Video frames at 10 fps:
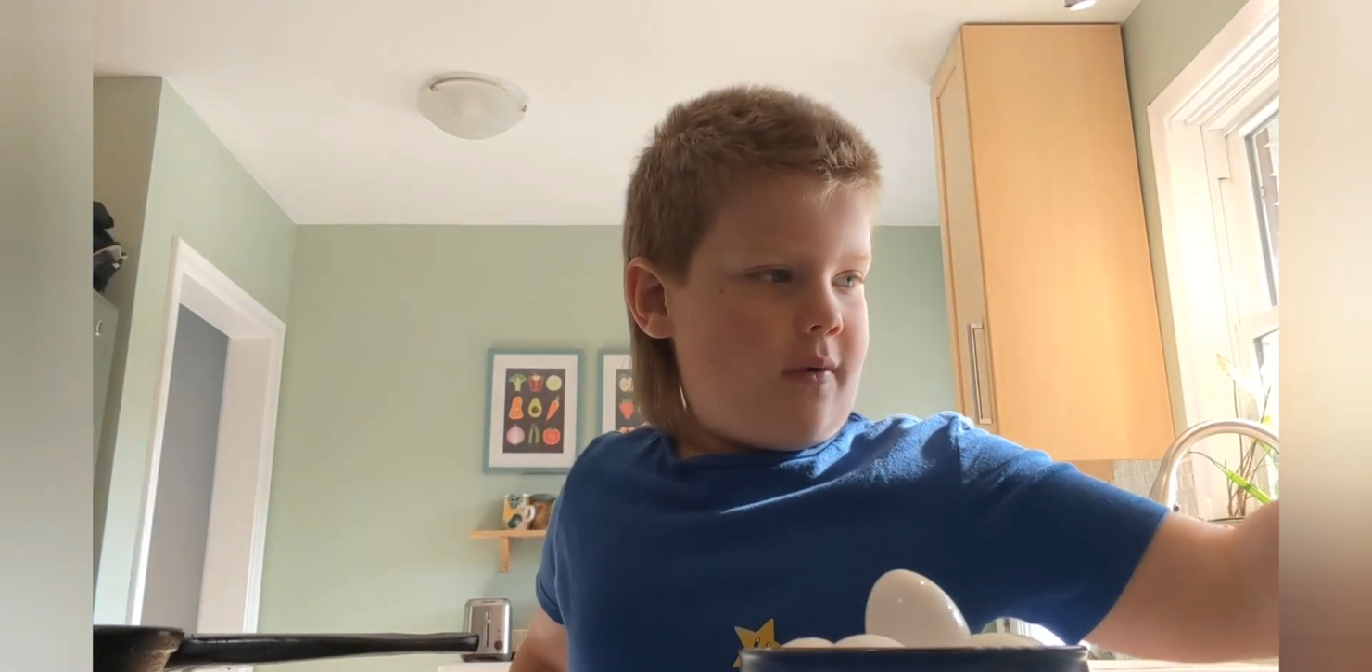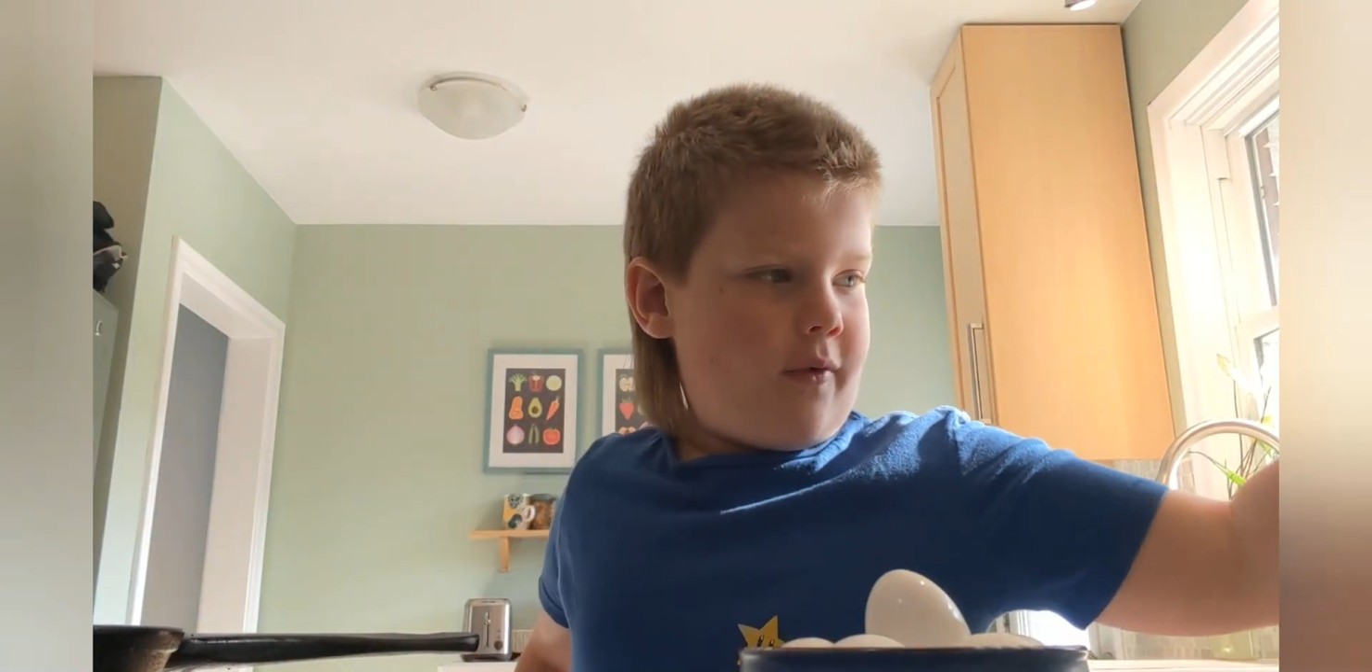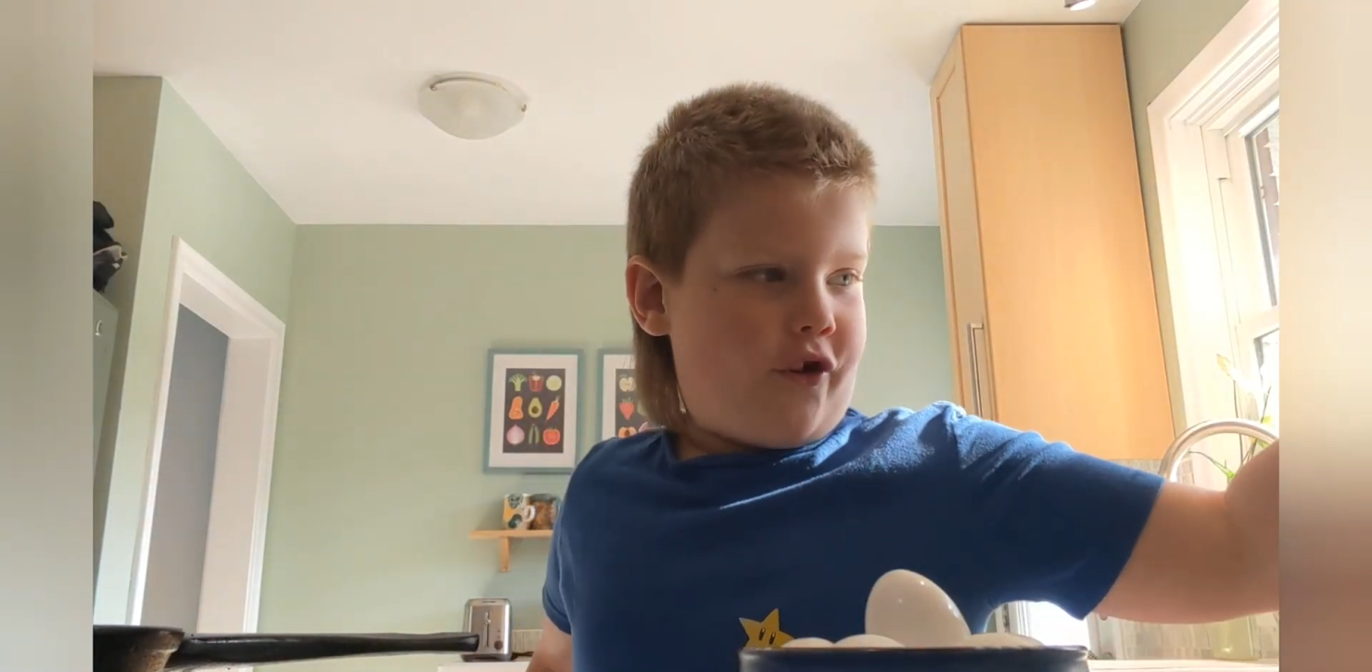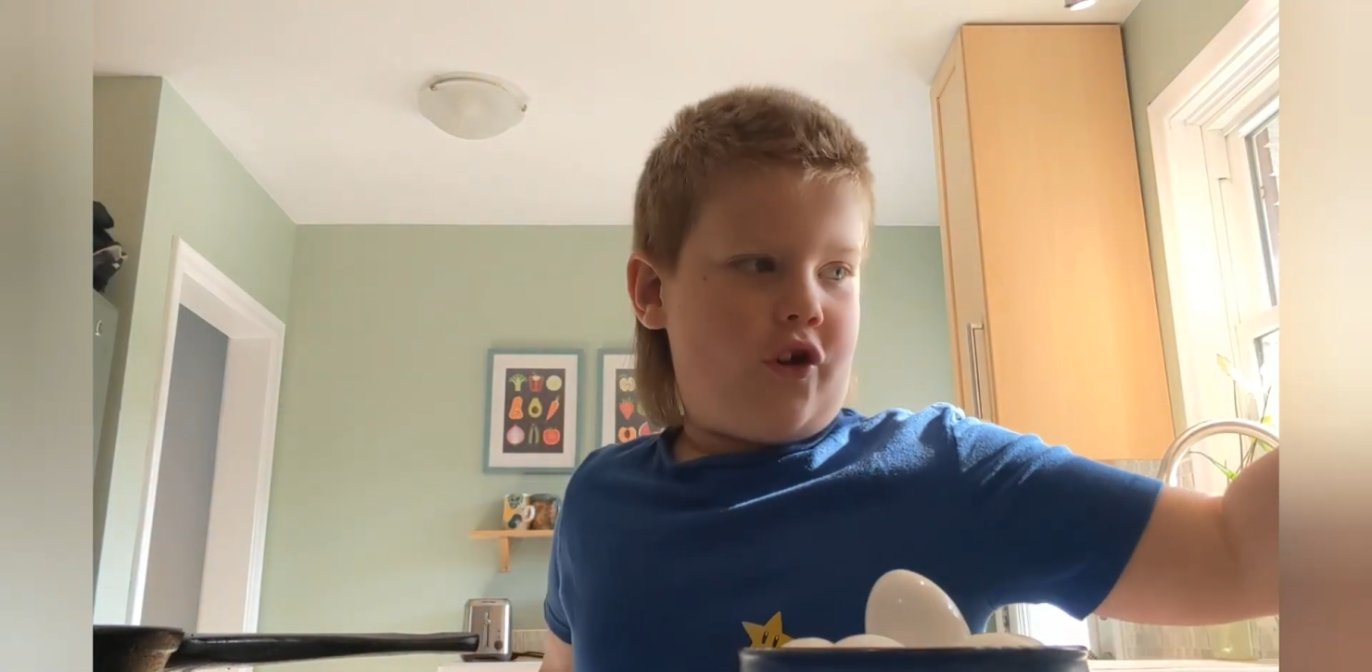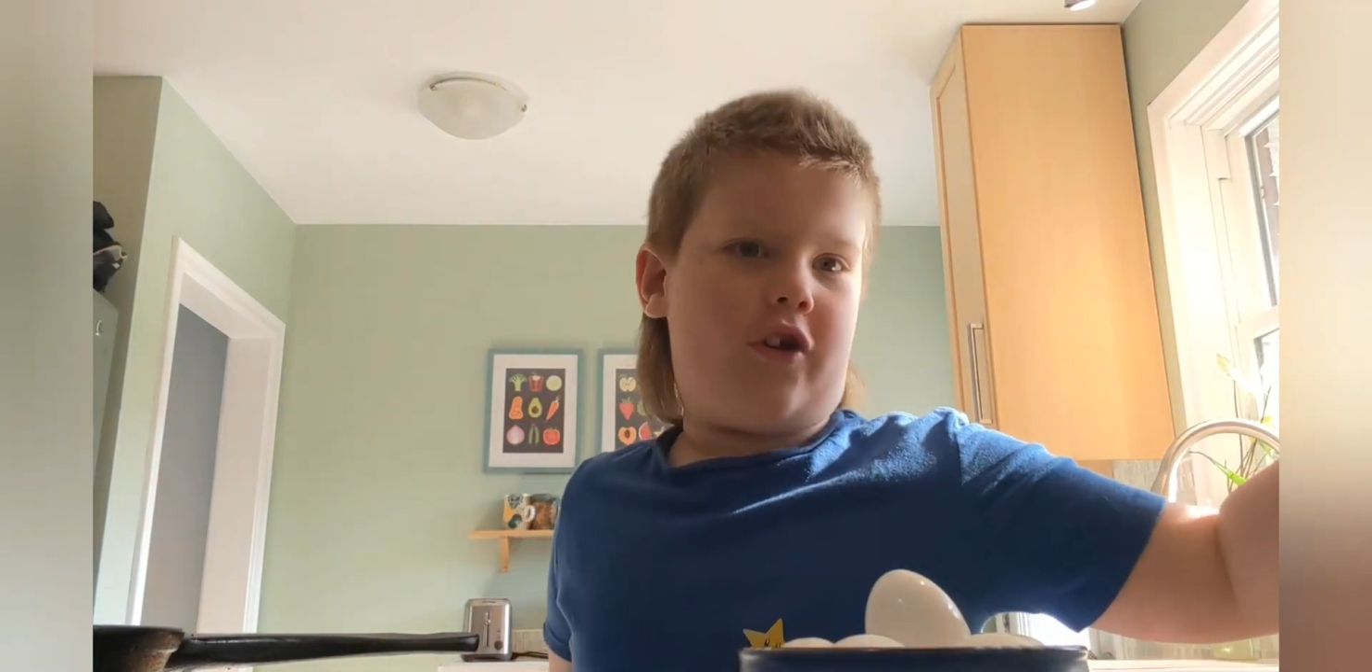
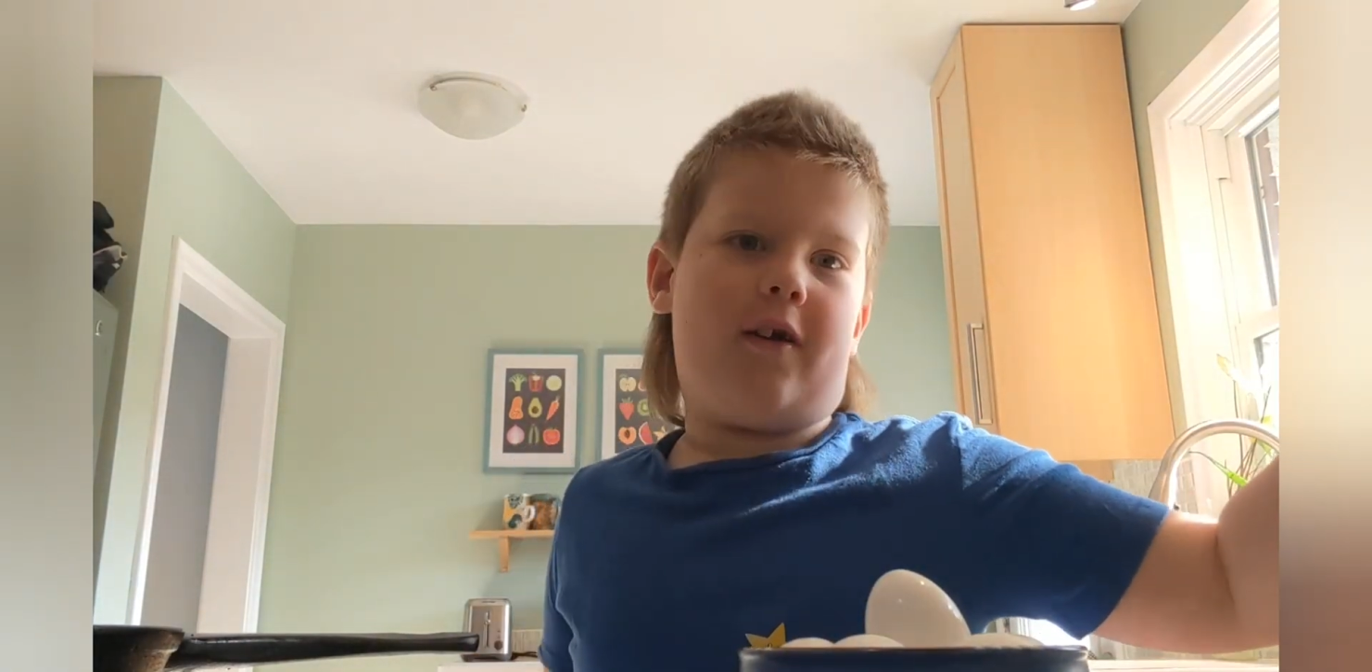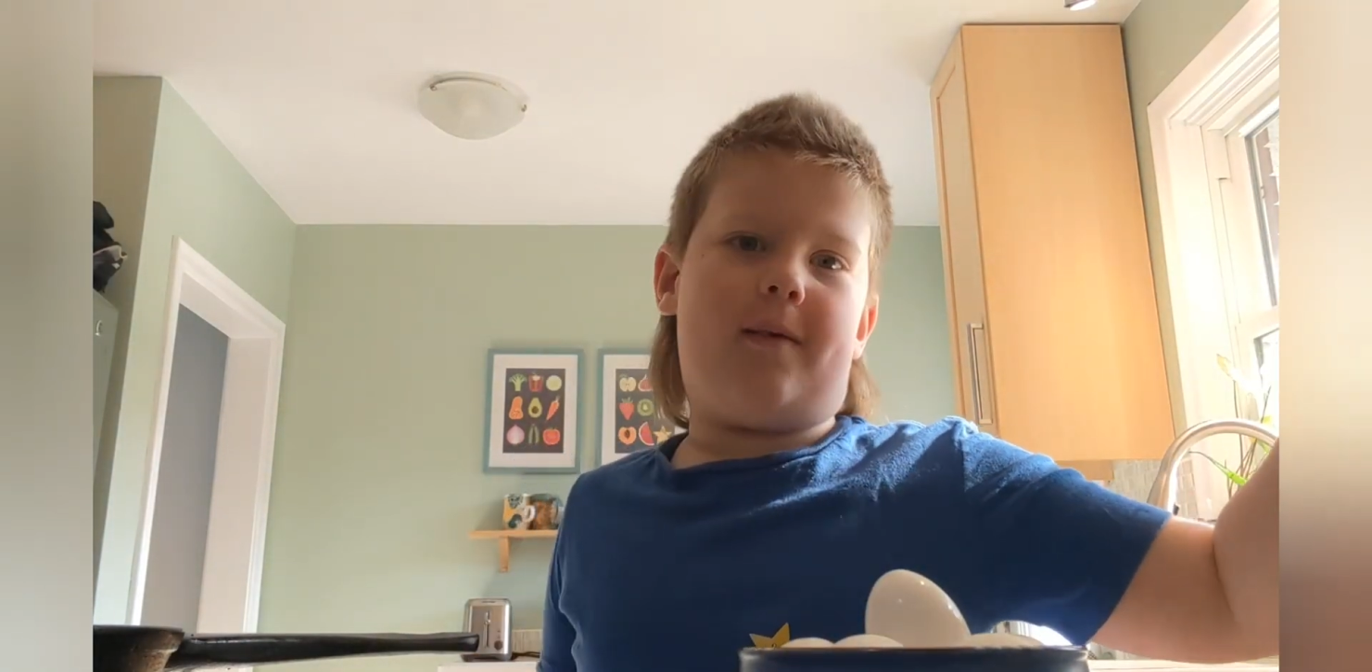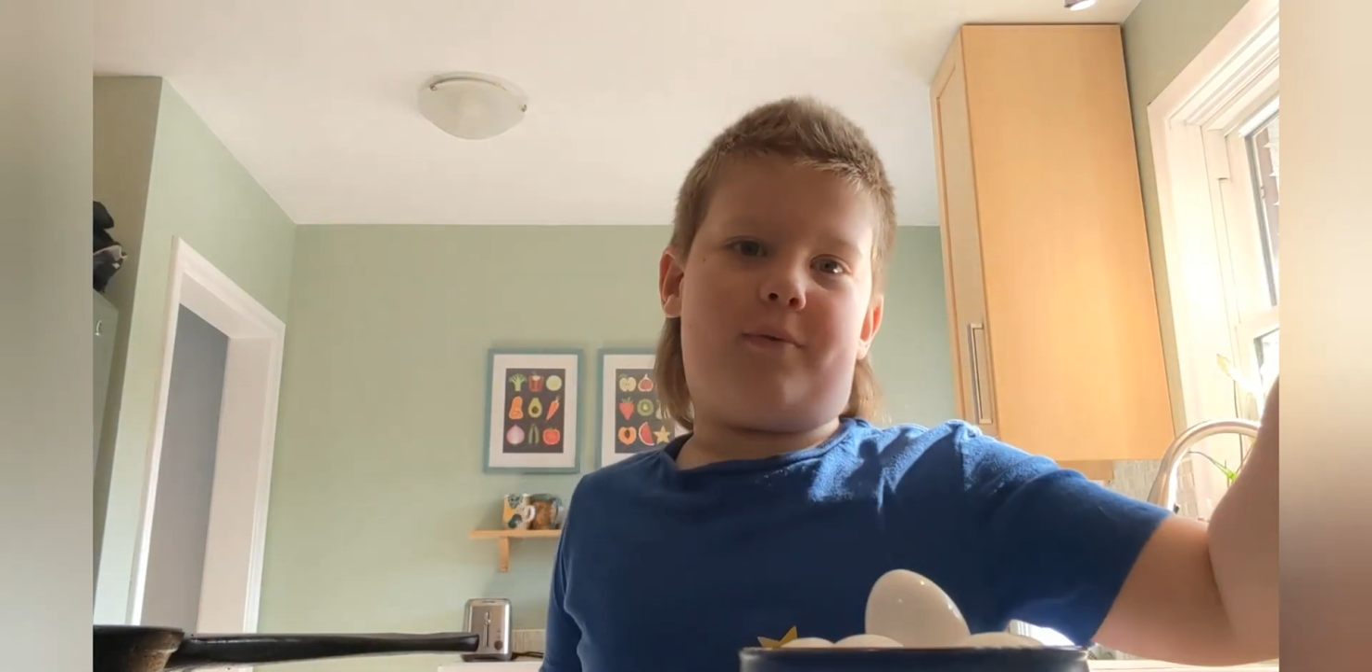which is